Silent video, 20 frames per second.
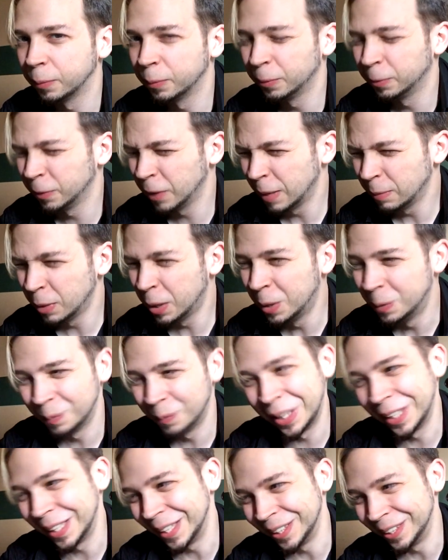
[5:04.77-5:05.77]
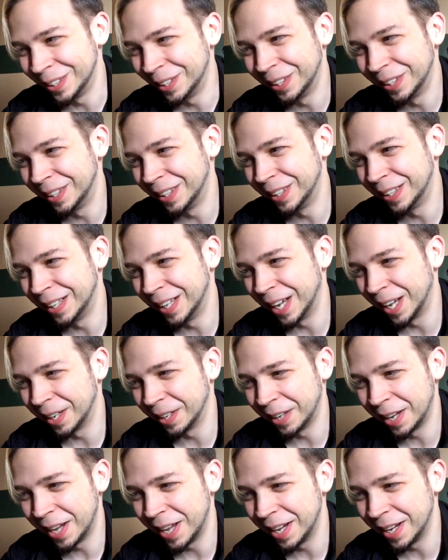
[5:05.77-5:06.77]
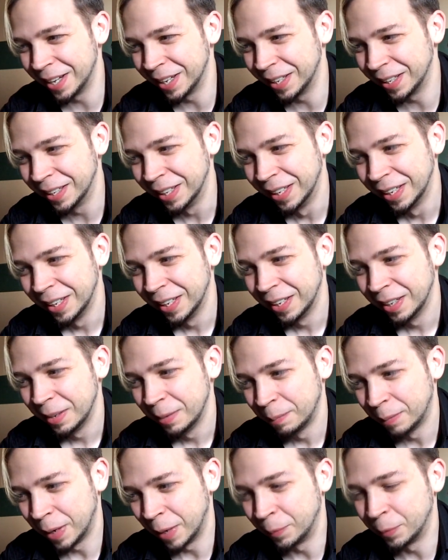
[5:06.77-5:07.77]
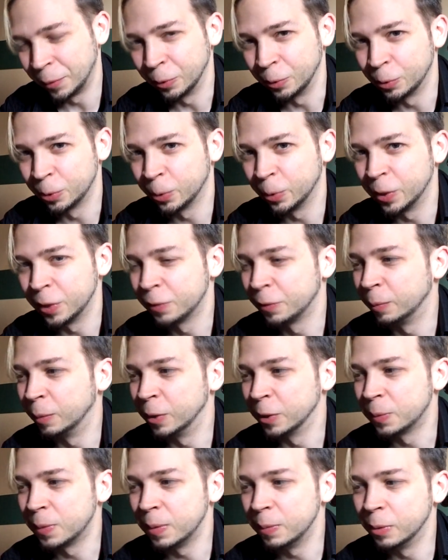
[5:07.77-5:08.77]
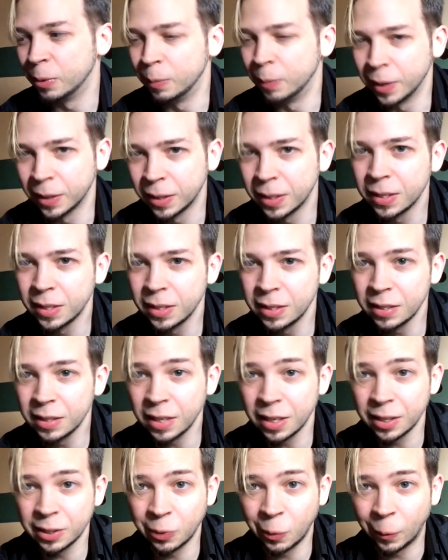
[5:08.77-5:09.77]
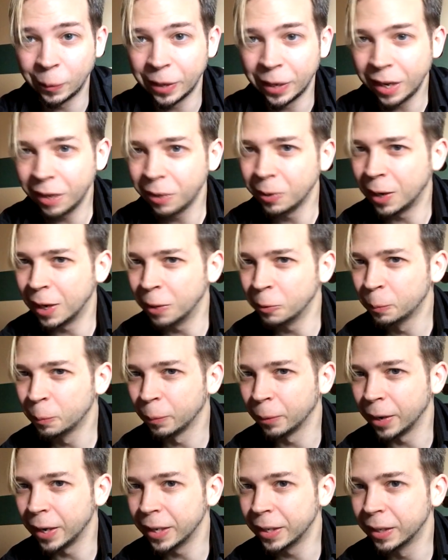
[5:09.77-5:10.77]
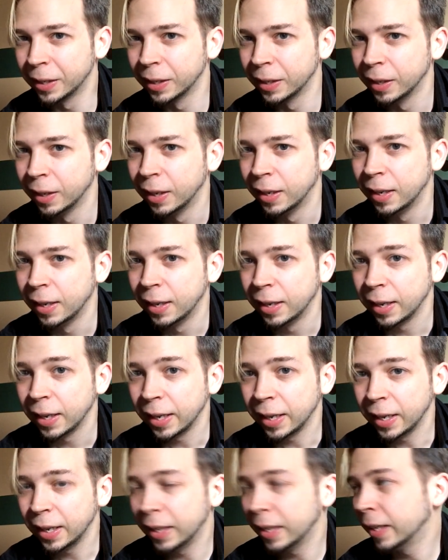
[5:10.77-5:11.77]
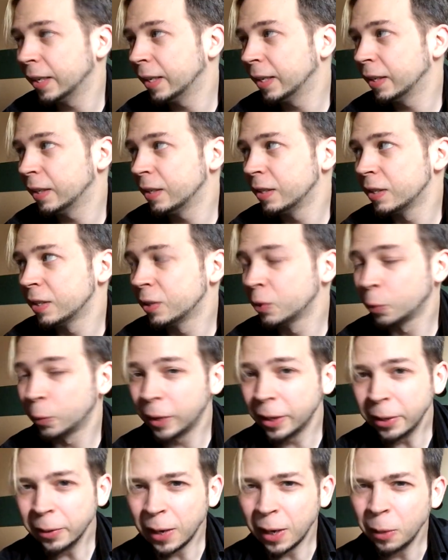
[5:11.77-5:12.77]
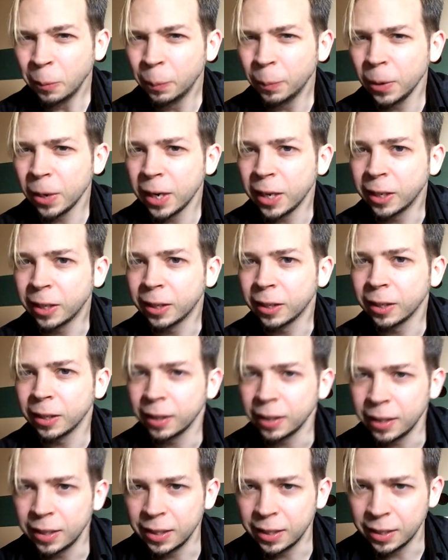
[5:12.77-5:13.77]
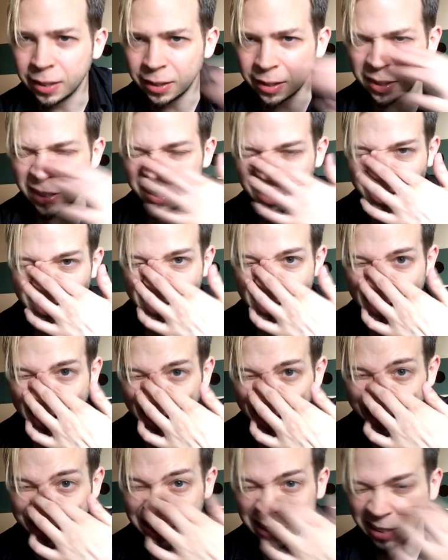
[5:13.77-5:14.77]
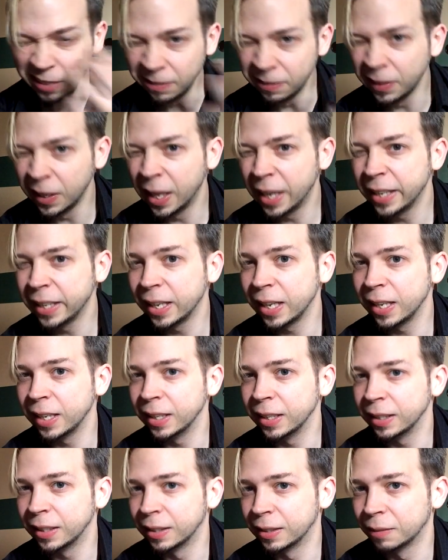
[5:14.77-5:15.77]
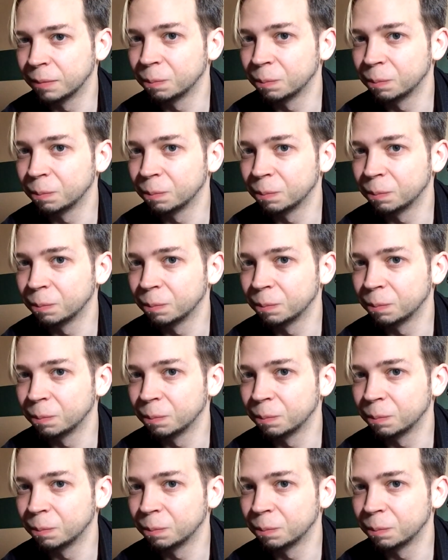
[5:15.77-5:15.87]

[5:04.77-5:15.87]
probably not a popular choice for most people, but this is a Tornado Outbreak. And Tornado Outbreak is kind of like a